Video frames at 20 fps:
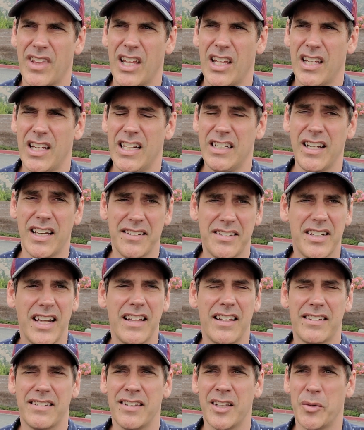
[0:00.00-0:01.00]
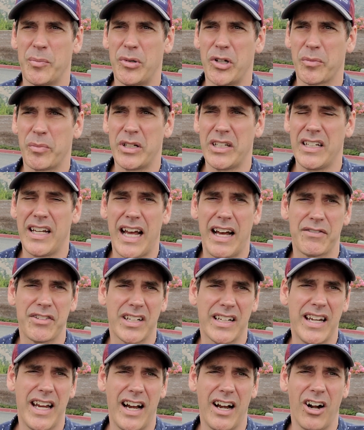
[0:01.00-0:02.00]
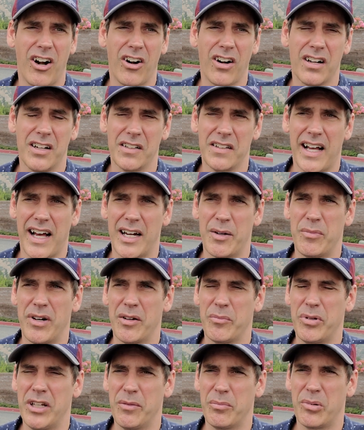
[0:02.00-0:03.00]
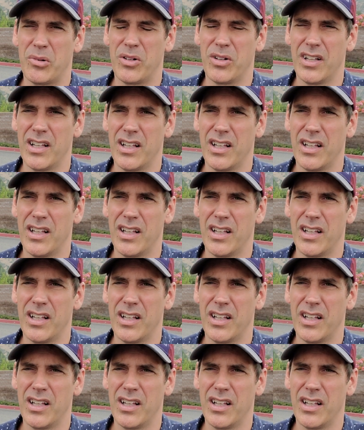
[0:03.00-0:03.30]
he does say this in the book, but you have to care a lot about people.